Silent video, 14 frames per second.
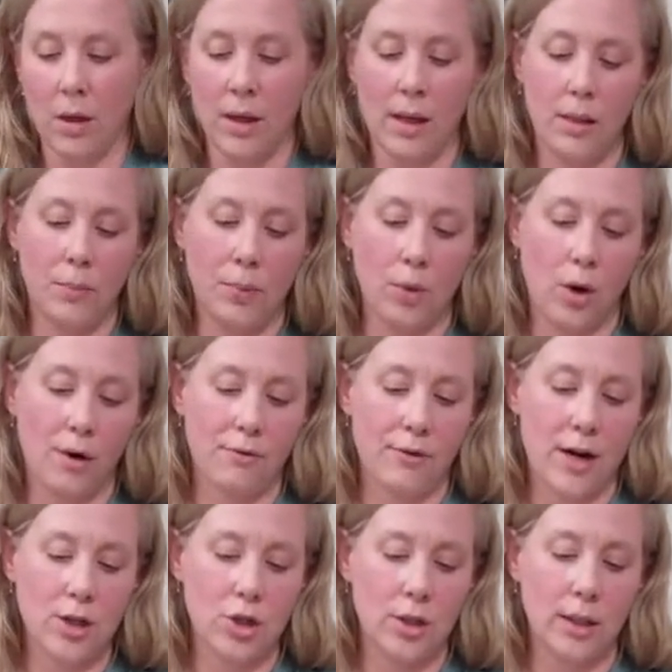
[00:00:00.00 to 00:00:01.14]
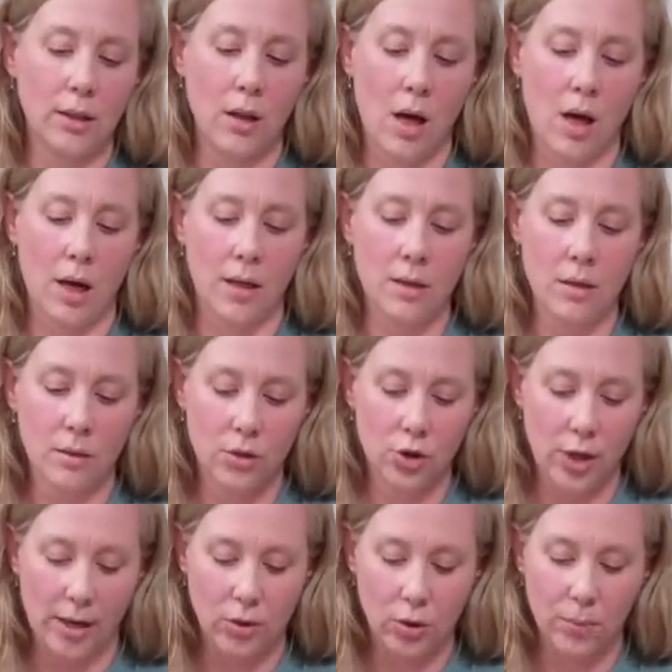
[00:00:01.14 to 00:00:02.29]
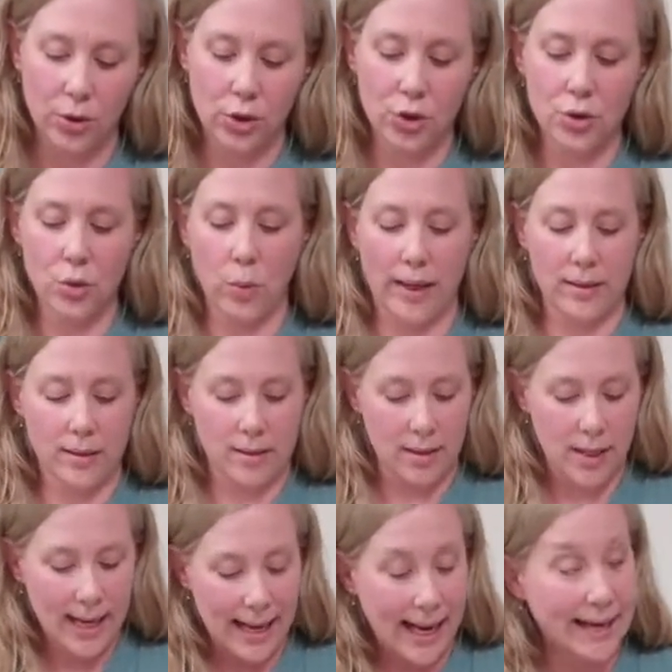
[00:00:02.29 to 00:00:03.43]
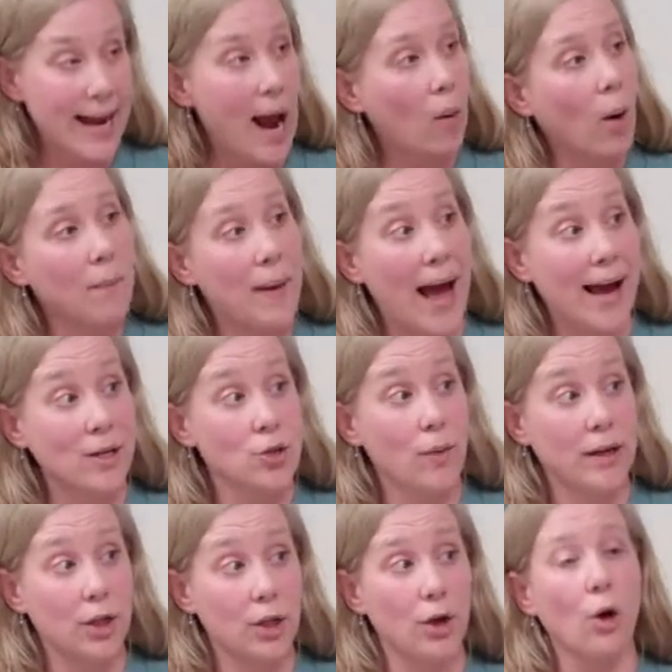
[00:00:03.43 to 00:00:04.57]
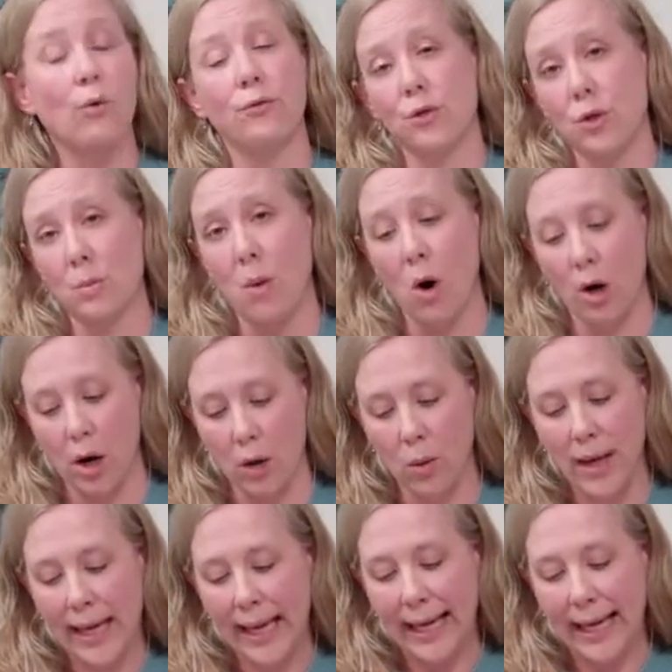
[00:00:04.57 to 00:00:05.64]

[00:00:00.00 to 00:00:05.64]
and then put our fresh needle on, gentle push and twist, and now our bag's ready to go for tomorrow.